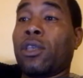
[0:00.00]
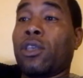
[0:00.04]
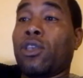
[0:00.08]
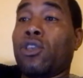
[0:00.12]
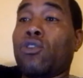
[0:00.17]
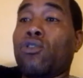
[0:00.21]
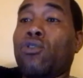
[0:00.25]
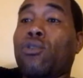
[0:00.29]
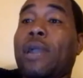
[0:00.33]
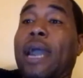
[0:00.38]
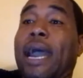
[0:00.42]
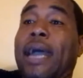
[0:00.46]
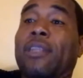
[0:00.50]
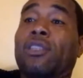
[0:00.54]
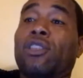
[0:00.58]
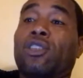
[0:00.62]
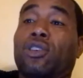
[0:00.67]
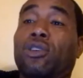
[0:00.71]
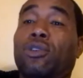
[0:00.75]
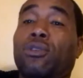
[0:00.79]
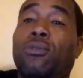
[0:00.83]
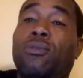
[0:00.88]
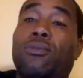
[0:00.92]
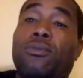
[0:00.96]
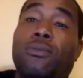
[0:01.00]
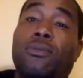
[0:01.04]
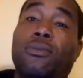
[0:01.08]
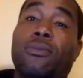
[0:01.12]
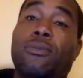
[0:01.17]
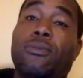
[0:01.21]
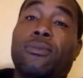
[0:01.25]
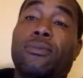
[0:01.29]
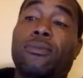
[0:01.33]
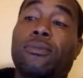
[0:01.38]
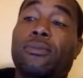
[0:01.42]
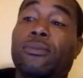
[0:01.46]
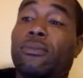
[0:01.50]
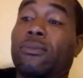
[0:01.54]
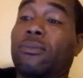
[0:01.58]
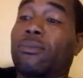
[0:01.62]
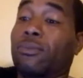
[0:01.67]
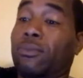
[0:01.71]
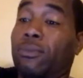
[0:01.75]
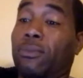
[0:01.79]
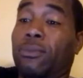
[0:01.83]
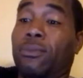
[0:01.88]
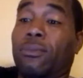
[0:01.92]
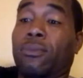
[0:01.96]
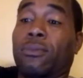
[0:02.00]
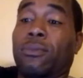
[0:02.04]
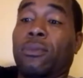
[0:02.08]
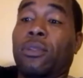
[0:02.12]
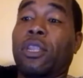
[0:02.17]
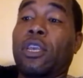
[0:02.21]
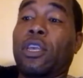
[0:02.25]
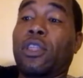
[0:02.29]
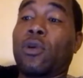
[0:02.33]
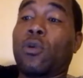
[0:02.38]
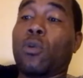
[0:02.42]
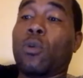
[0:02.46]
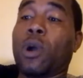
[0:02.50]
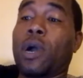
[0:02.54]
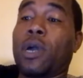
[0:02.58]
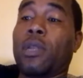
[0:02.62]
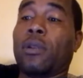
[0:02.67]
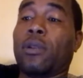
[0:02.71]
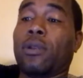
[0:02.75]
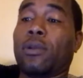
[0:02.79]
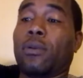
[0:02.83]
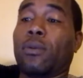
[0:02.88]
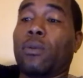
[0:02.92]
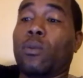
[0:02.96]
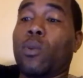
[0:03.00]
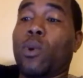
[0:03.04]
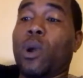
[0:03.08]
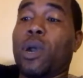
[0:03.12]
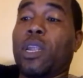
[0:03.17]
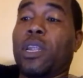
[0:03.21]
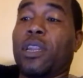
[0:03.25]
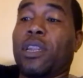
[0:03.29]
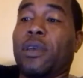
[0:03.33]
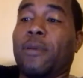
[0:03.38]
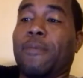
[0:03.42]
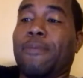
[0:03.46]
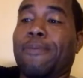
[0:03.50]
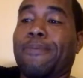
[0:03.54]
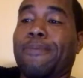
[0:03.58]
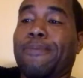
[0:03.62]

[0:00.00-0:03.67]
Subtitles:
You got to. Neither one wanted it.